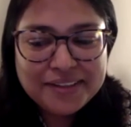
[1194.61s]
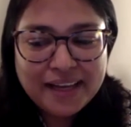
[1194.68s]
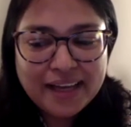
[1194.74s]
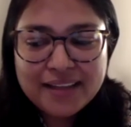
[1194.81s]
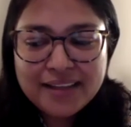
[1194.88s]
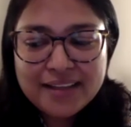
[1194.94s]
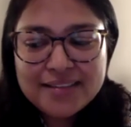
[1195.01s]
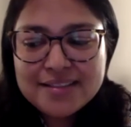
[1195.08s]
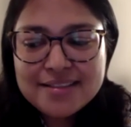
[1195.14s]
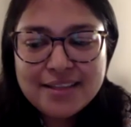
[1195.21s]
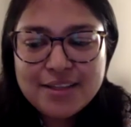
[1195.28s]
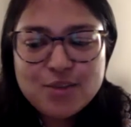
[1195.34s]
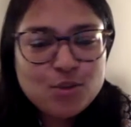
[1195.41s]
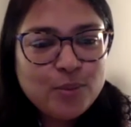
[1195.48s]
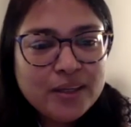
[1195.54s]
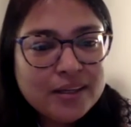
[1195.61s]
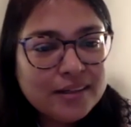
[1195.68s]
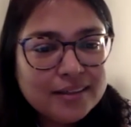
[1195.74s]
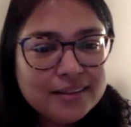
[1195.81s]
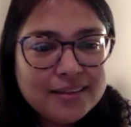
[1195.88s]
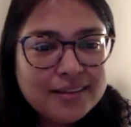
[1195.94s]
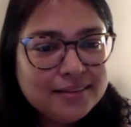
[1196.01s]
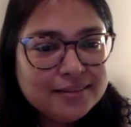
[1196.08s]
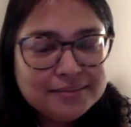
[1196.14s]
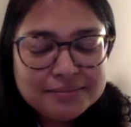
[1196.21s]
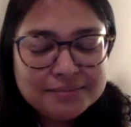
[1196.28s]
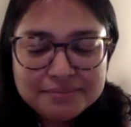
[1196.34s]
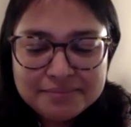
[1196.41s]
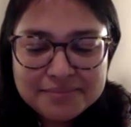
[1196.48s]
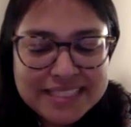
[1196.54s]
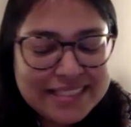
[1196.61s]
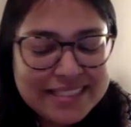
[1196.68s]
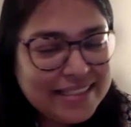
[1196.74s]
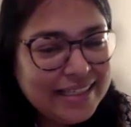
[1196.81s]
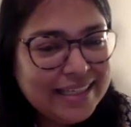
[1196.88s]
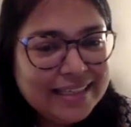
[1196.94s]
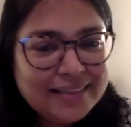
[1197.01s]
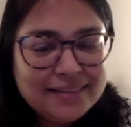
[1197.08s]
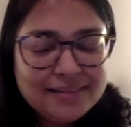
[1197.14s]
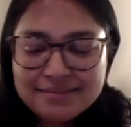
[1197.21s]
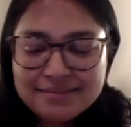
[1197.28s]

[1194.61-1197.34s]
and they just need to be heard, seen,